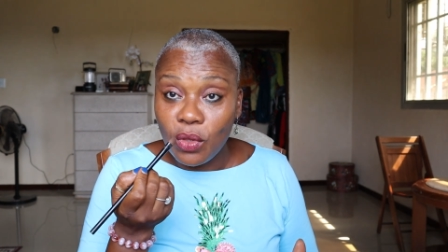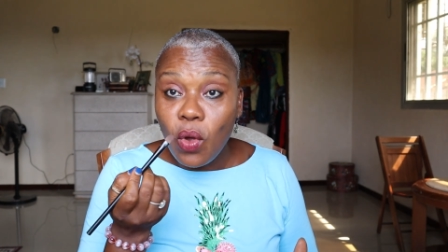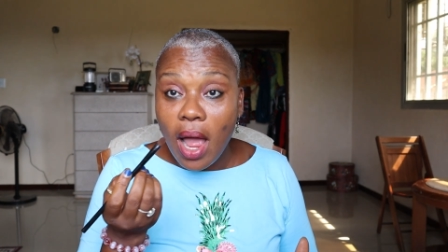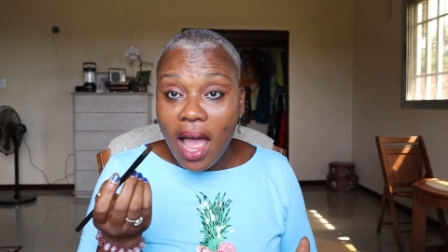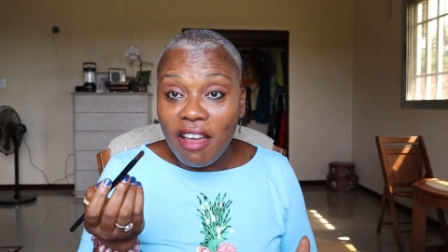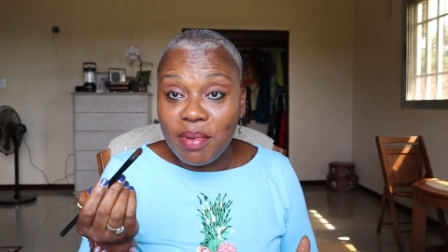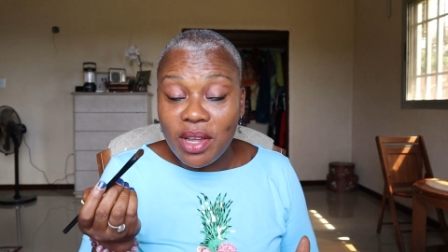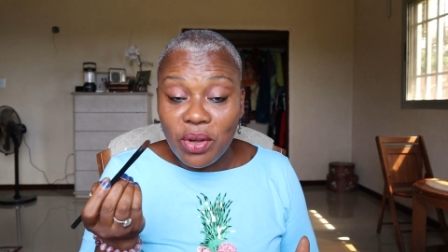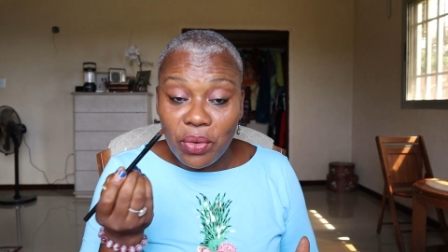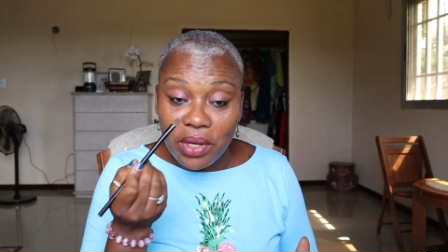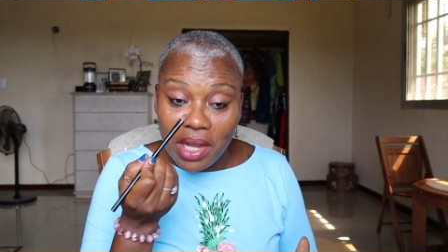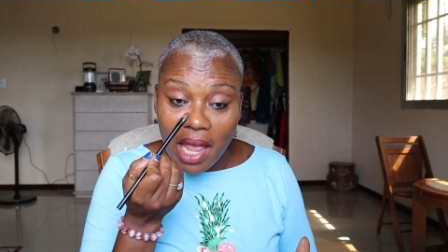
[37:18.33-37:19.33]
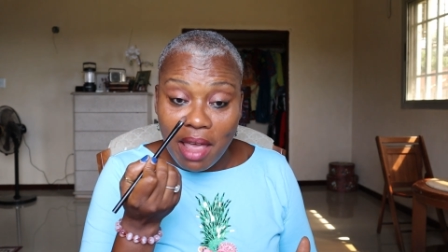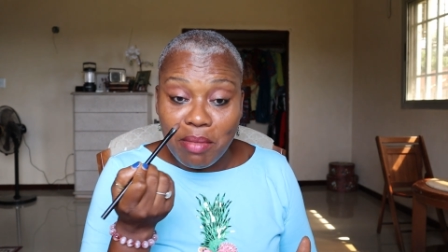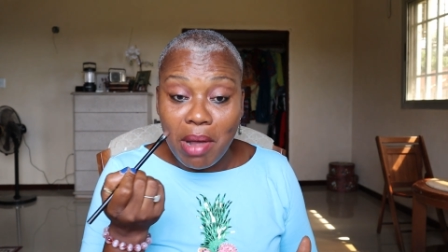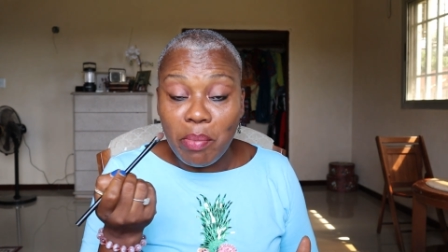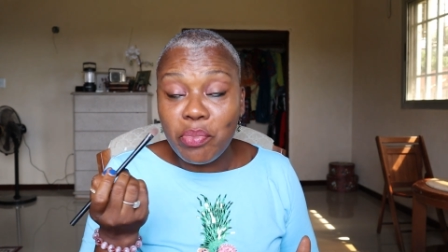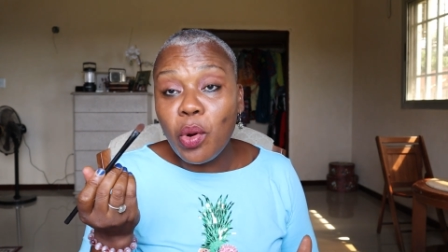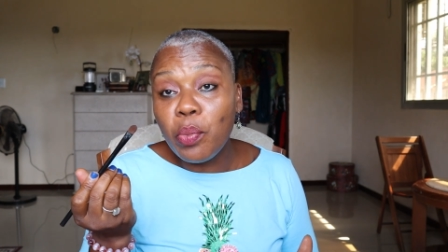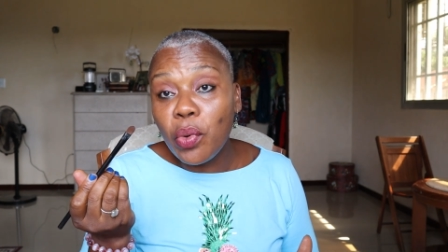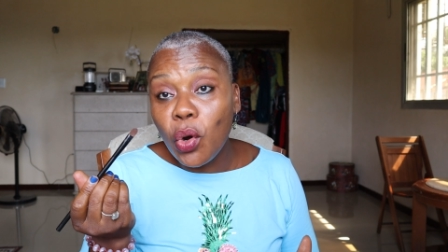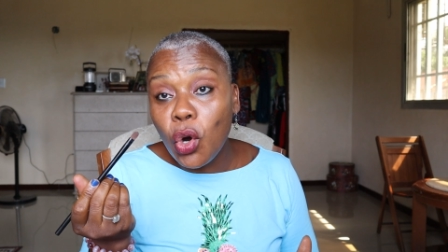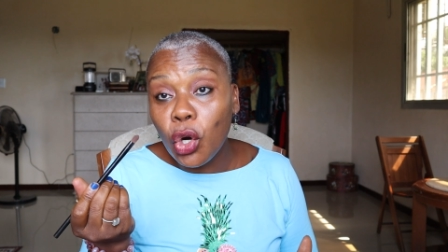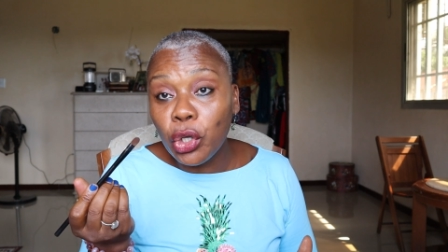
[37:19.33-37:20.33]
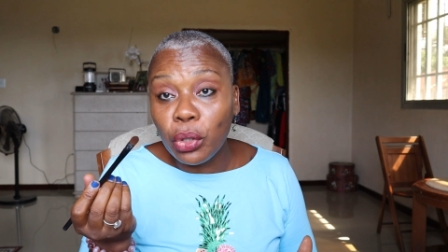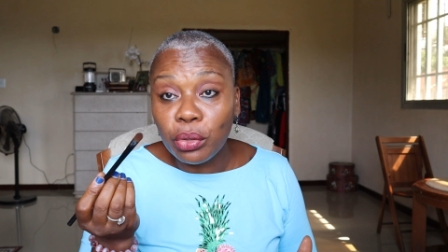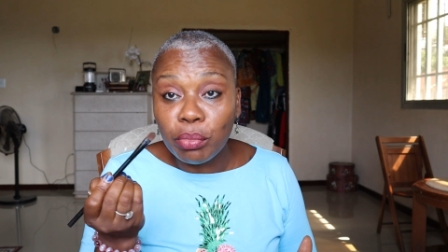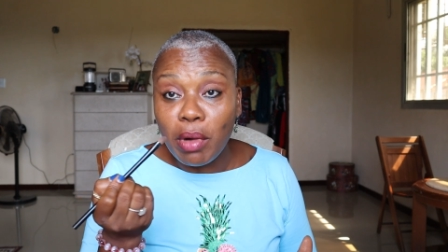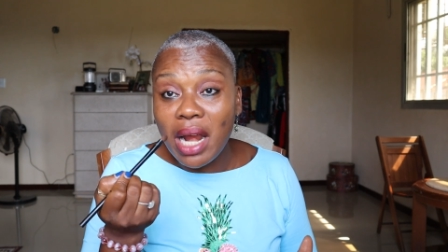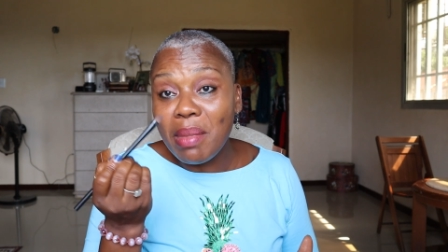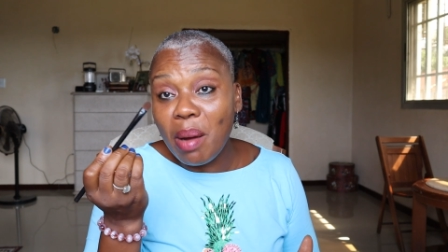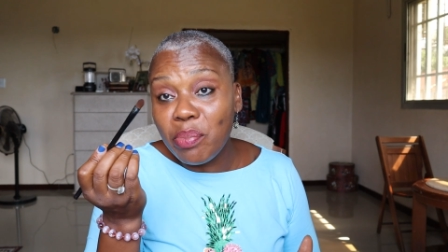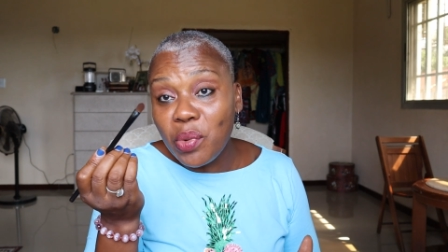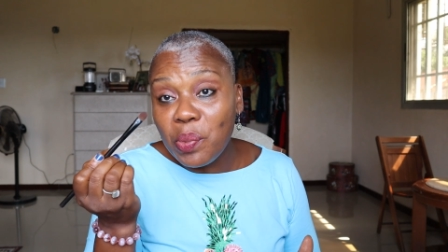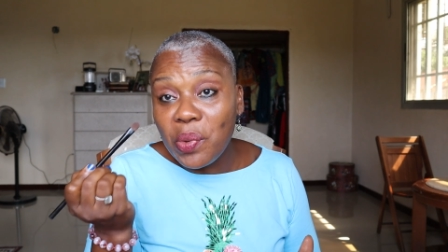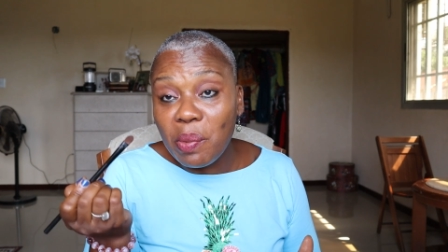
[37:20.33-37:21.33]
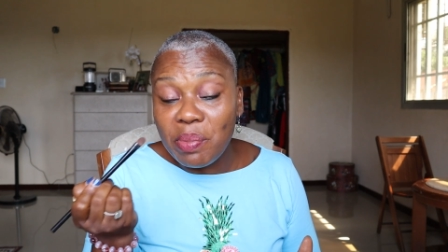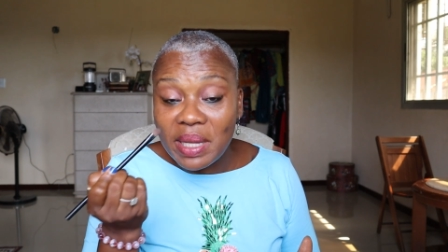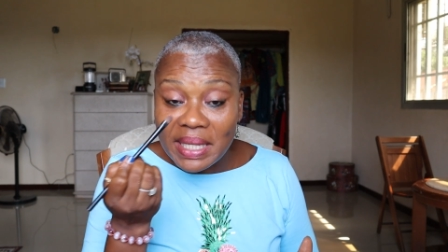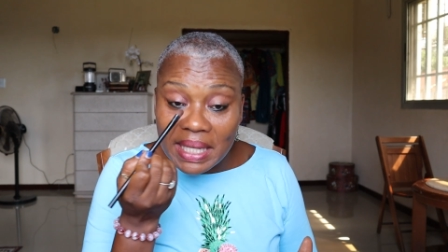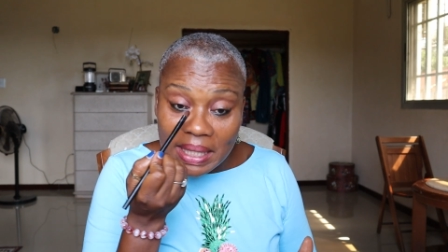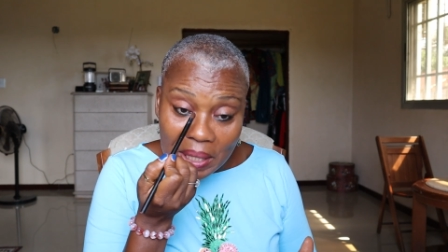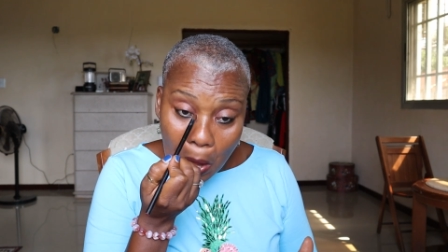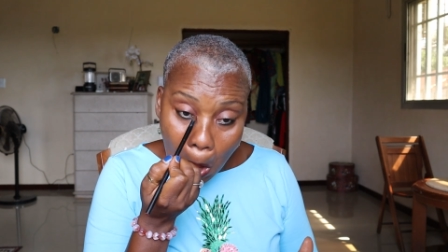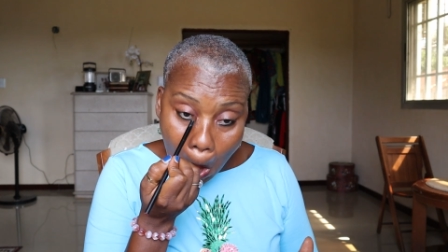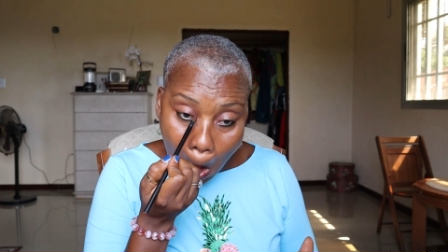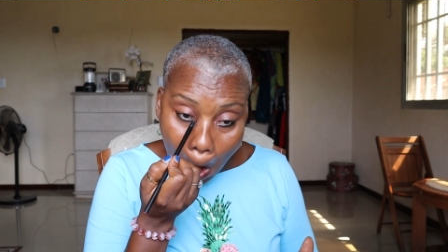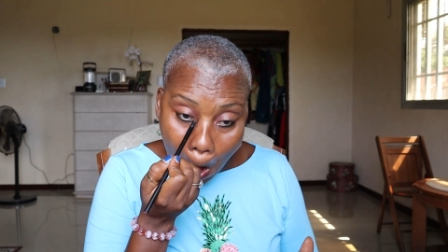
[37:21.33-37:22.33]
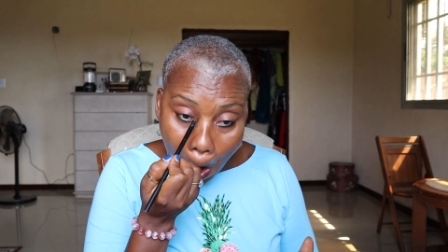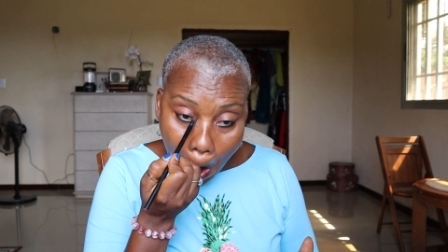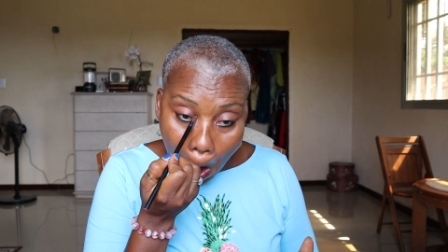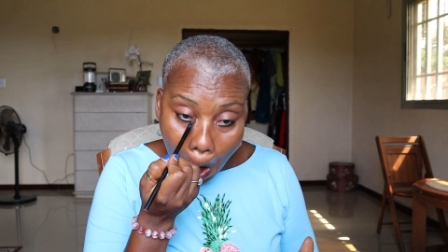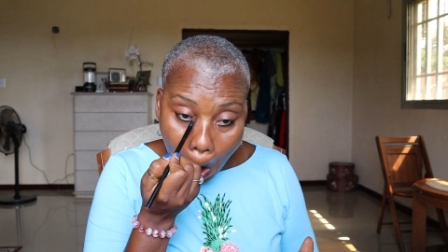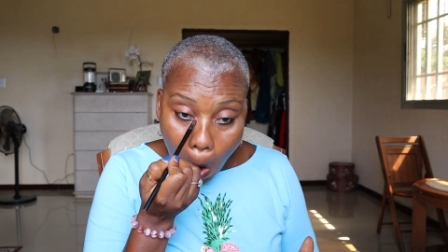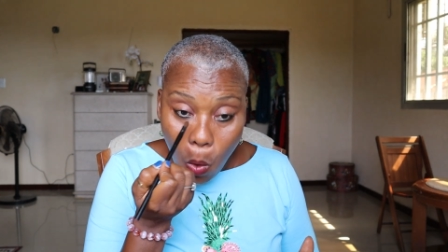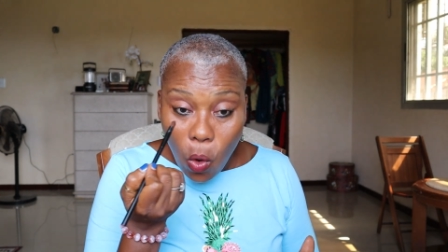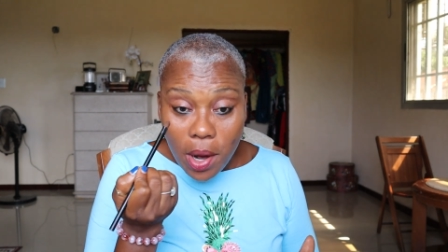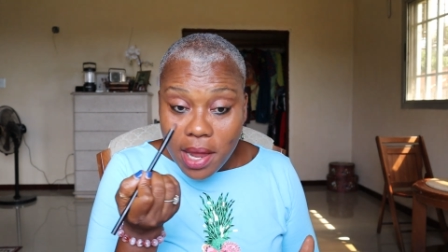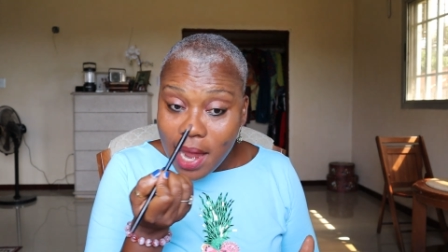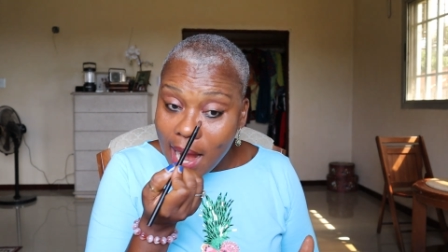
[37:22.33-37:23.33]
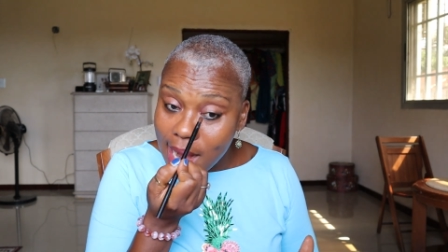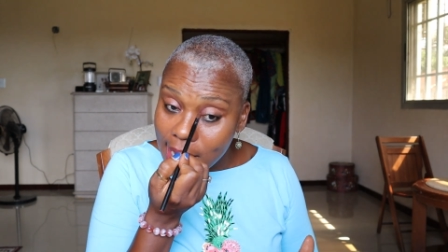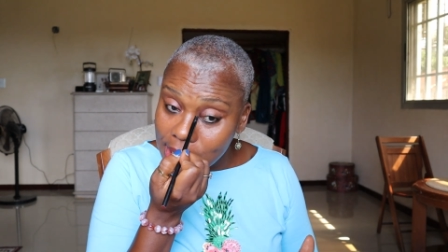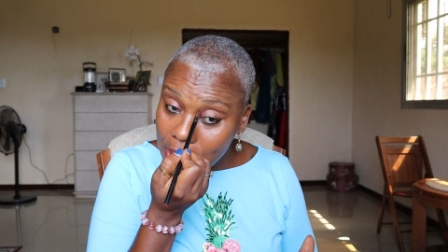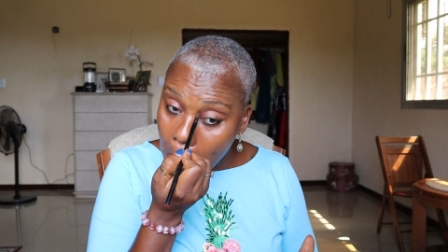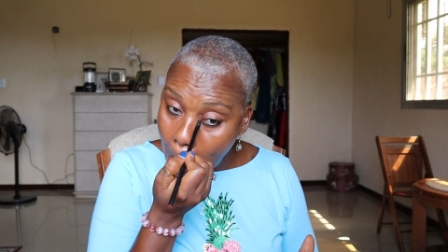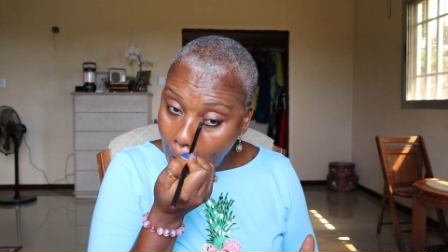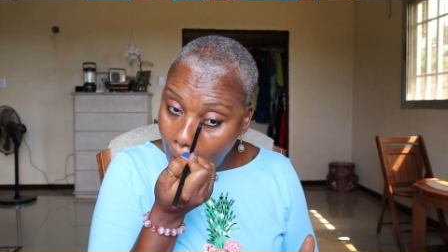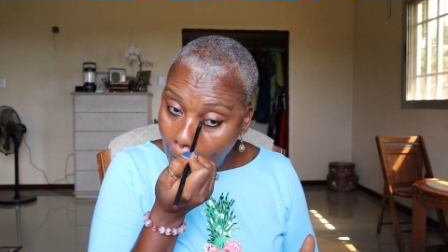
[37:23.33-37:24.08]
No, I have been good here, I'm a poor, poor corner, I'm a poor, poor business. One year later,